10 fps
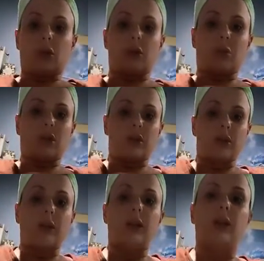camera
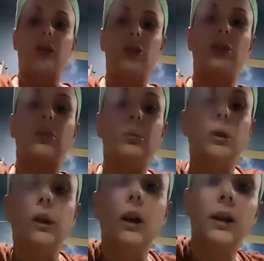that I'll do later.
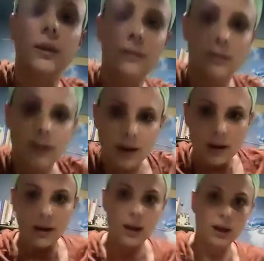But that,
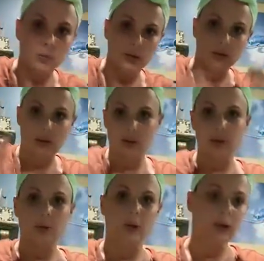I mean, if you
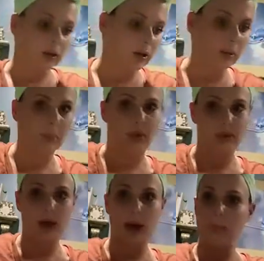have like stretch marks or
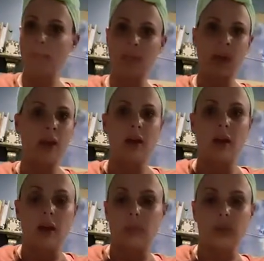anything,
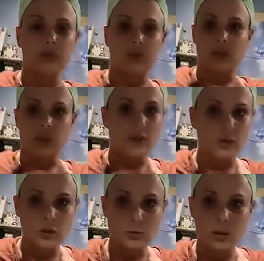just try it. A
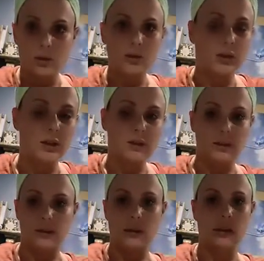dog with a
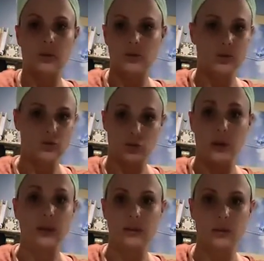hot spot,
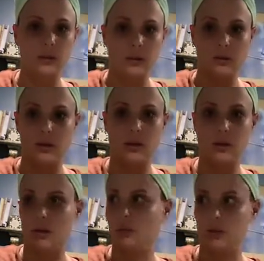a kid
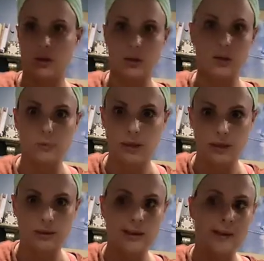with my kid has a
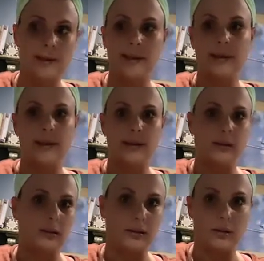huge scratch right here
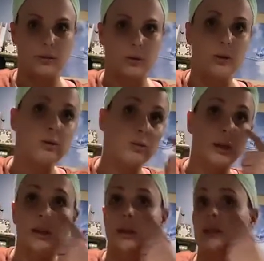because him and his second
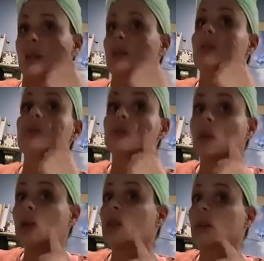cousin were playing, and they,
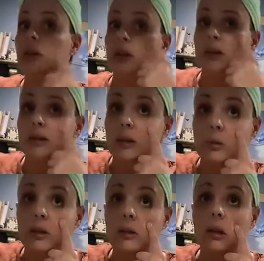you know how kids
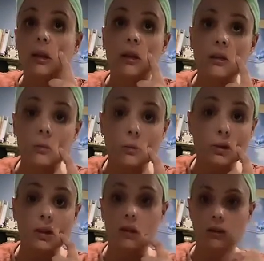get, so he has a big
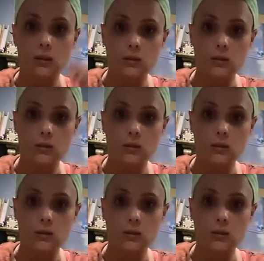old,